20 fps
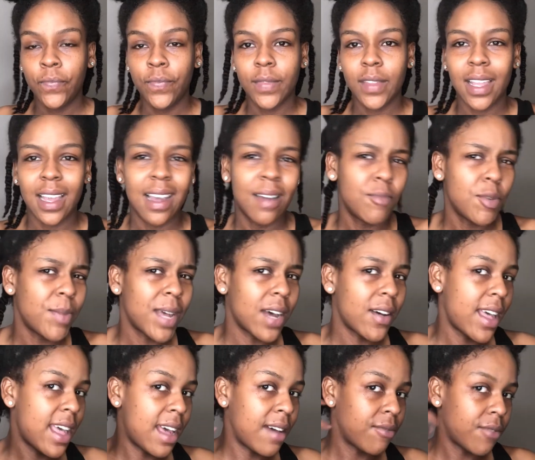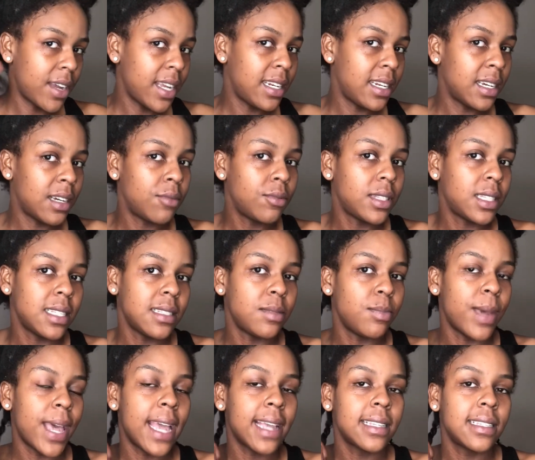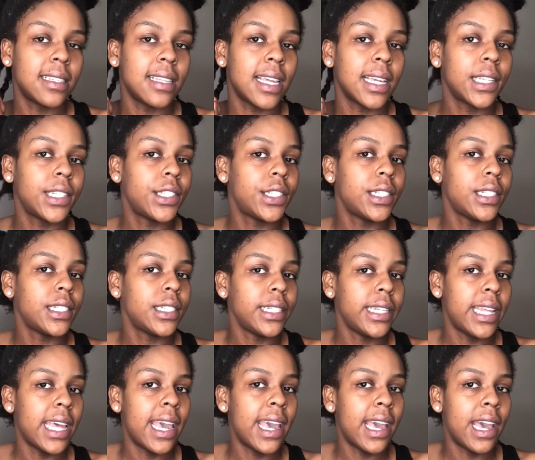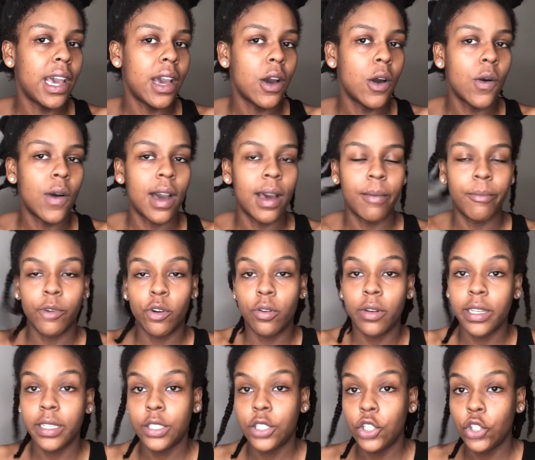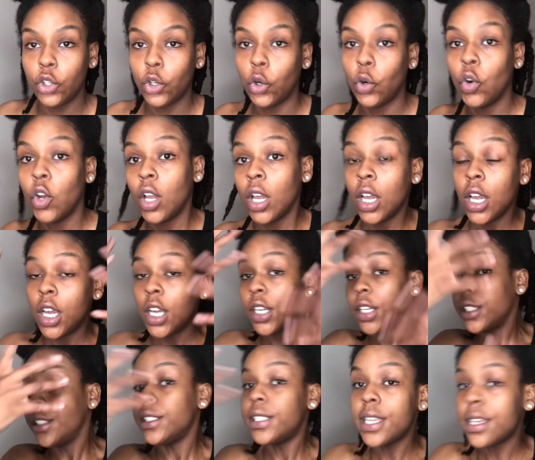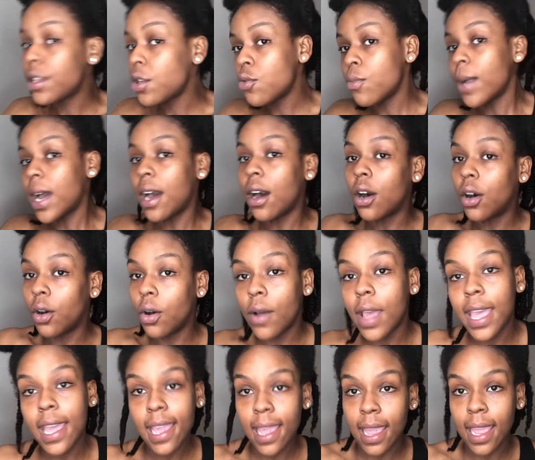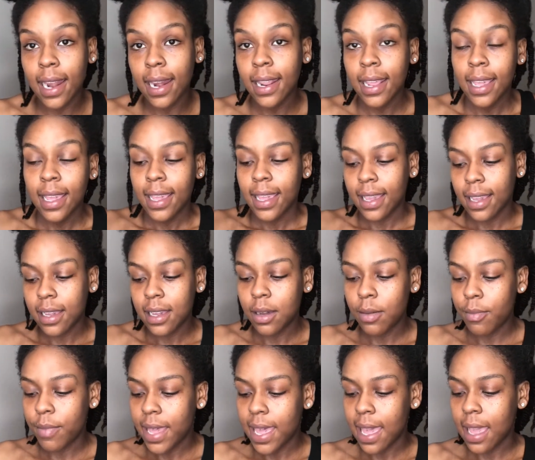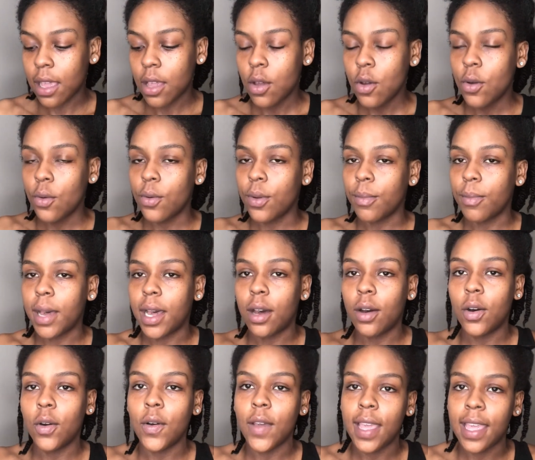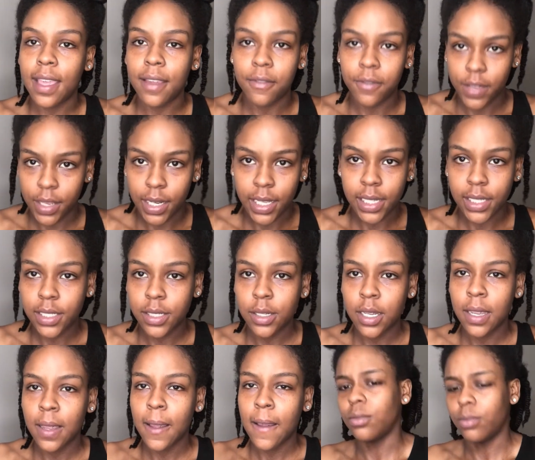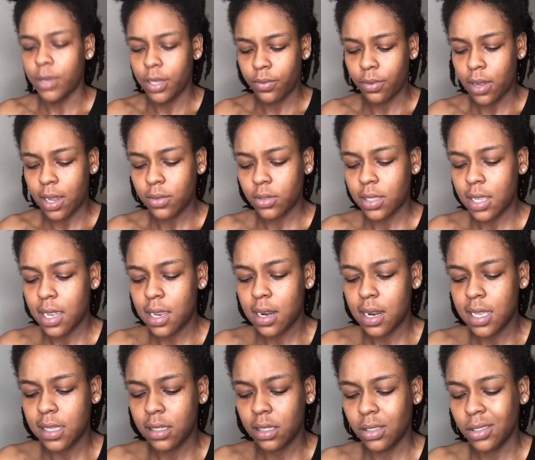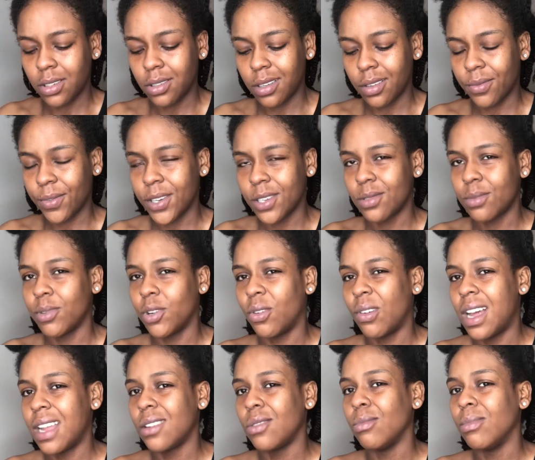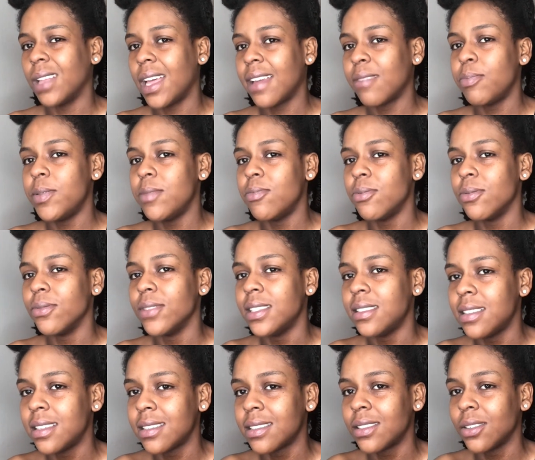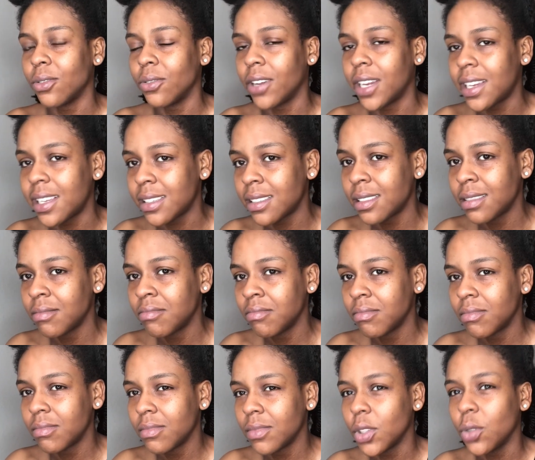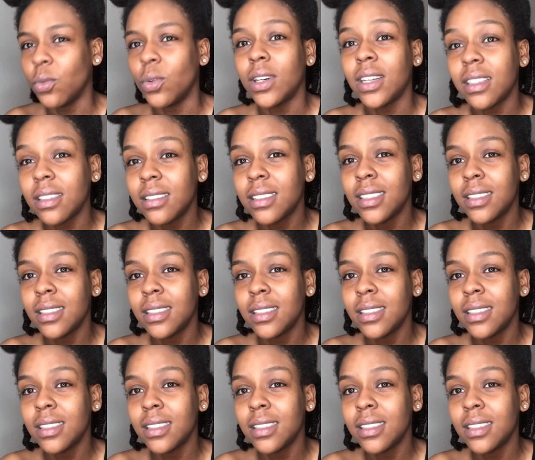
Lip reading: I'm about halfway done with this back section now. I'm going to continue my whole head and come back with my whole head finished. But I was taking it as a joke at first, but why do black people resist arrest? What?